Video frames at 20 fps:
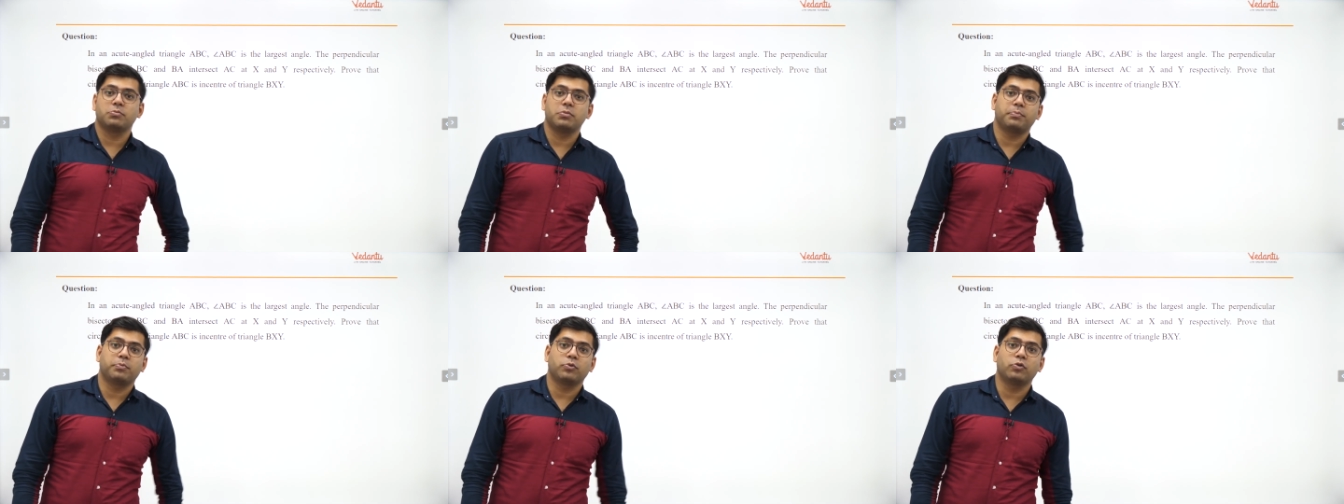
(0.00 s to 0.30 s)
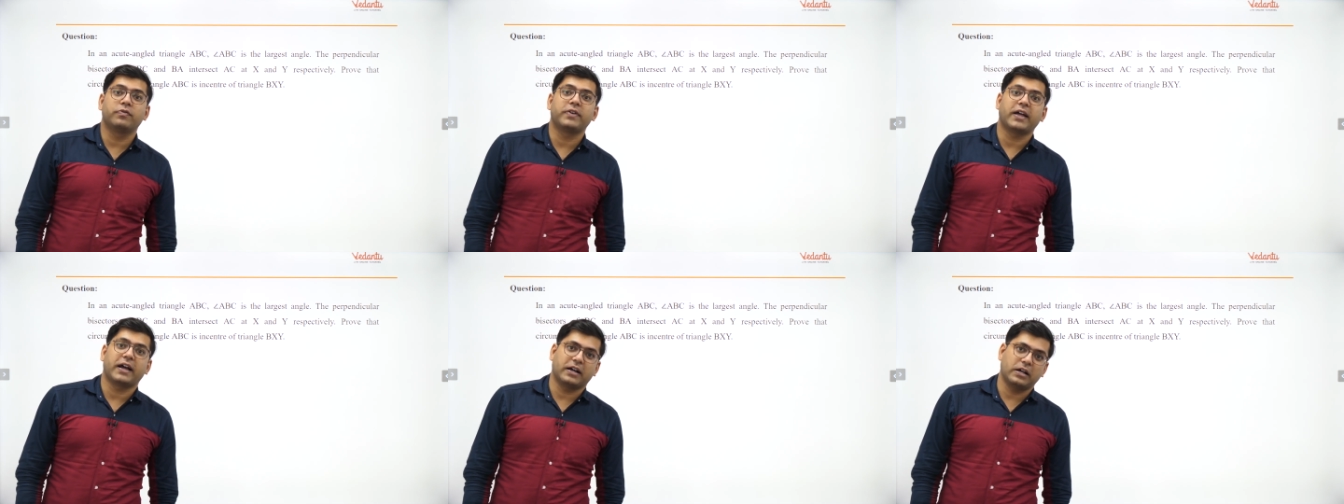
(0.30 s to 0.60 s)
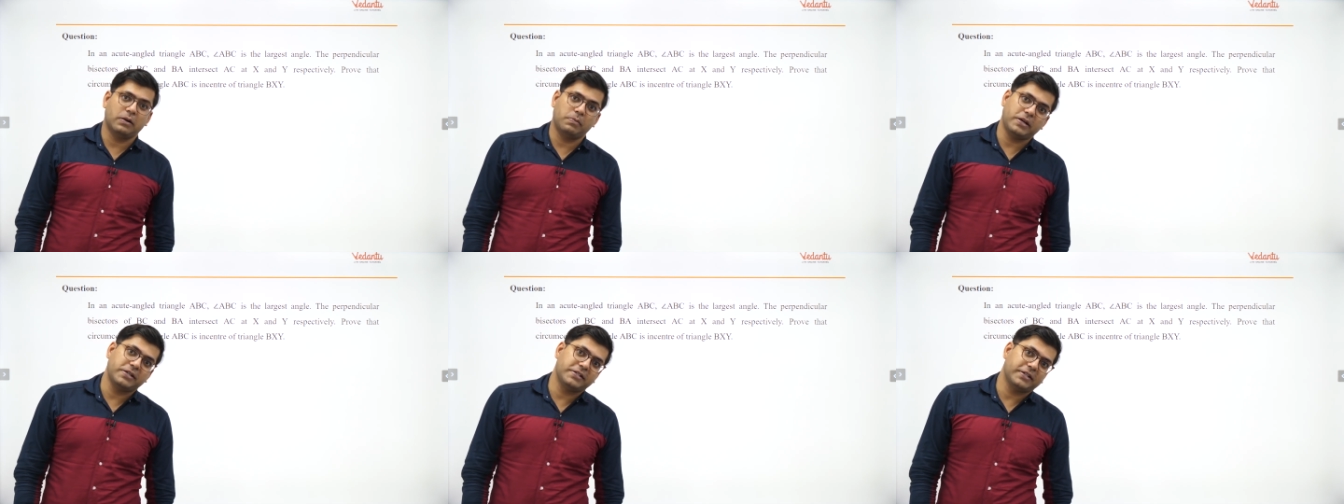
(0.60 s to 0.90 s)
be proved
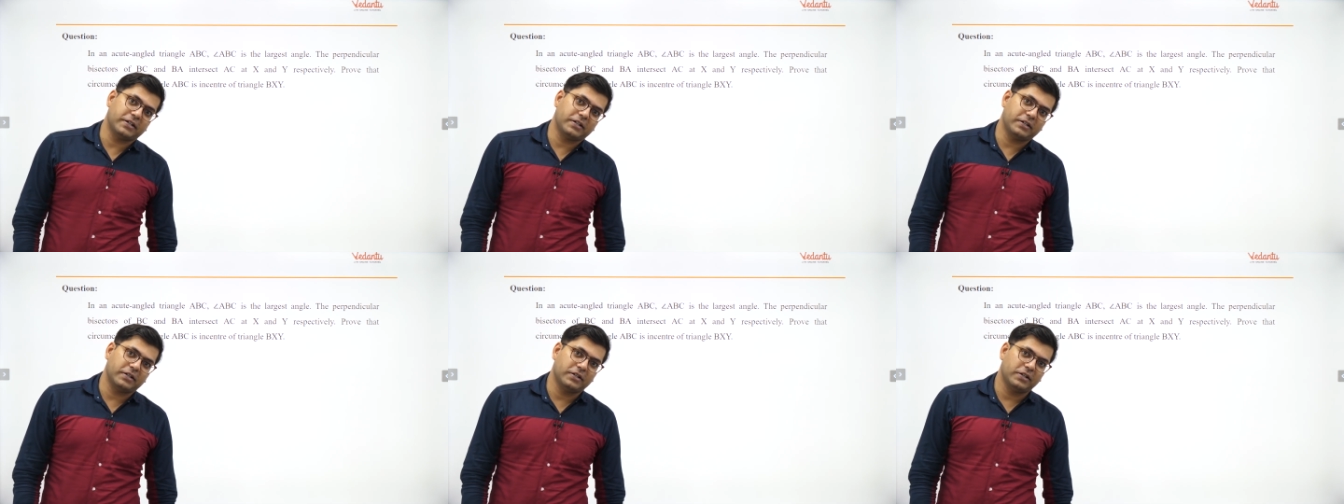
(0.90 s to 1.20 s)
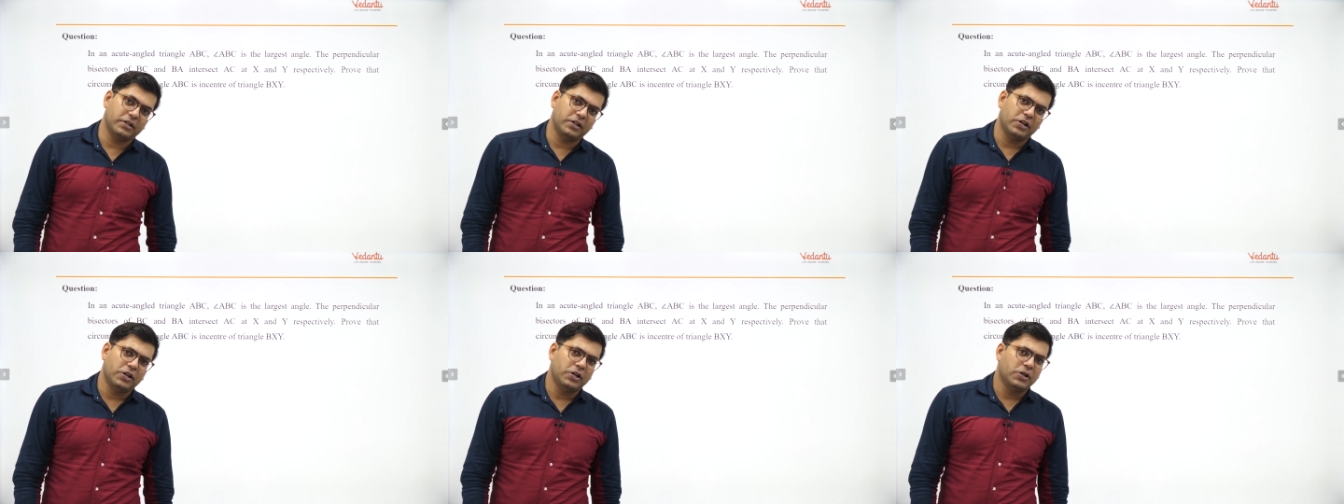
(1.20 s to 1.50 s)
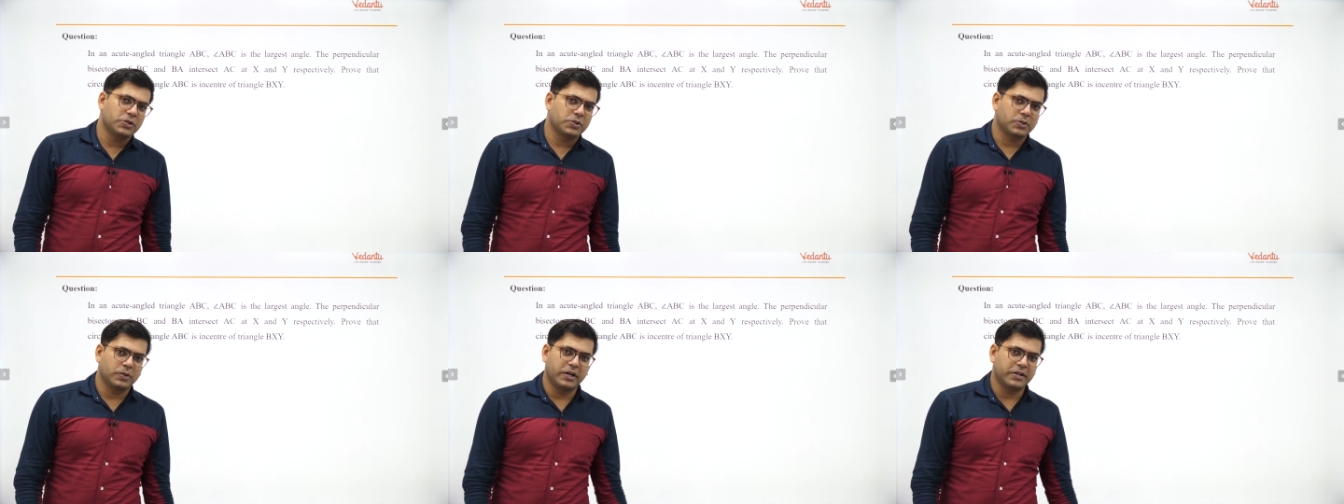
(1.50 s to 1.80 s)
angle bisector.
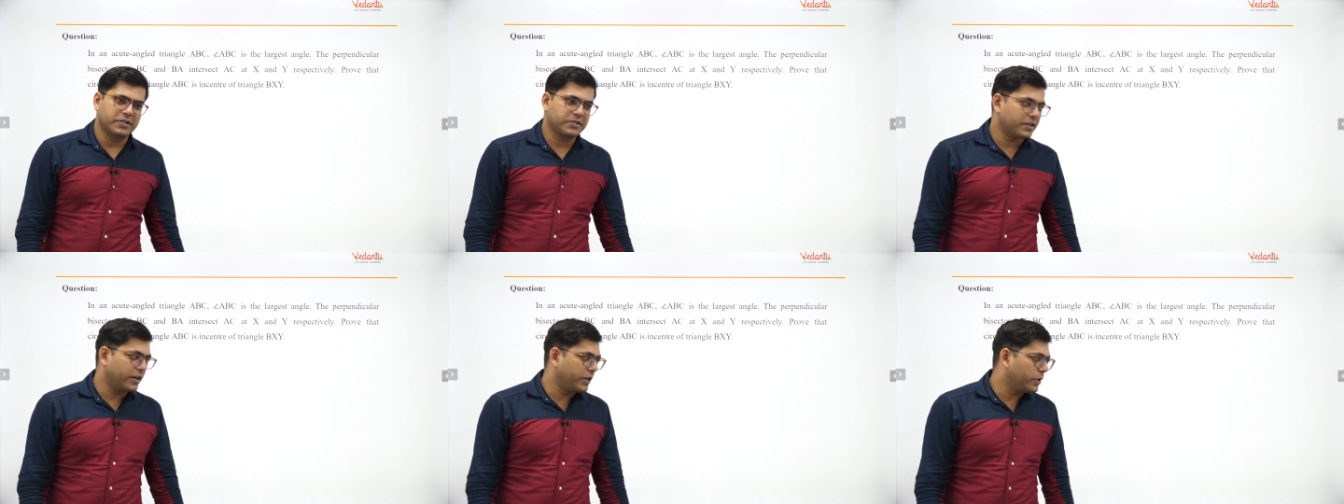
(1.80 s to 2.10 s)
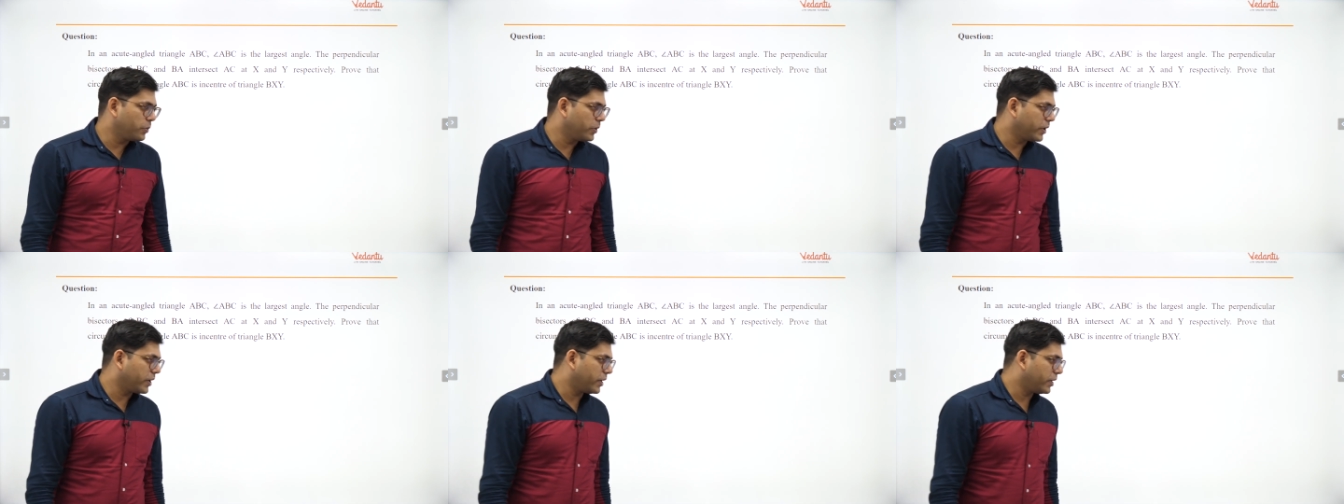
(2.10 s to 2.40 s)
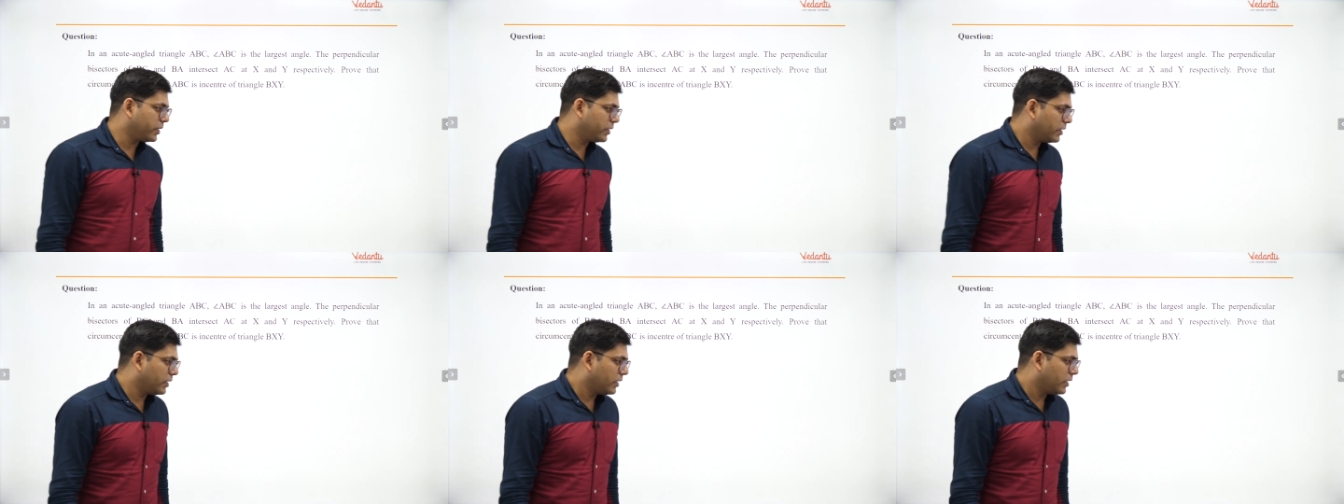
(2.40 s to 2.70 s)
So let's try doing it.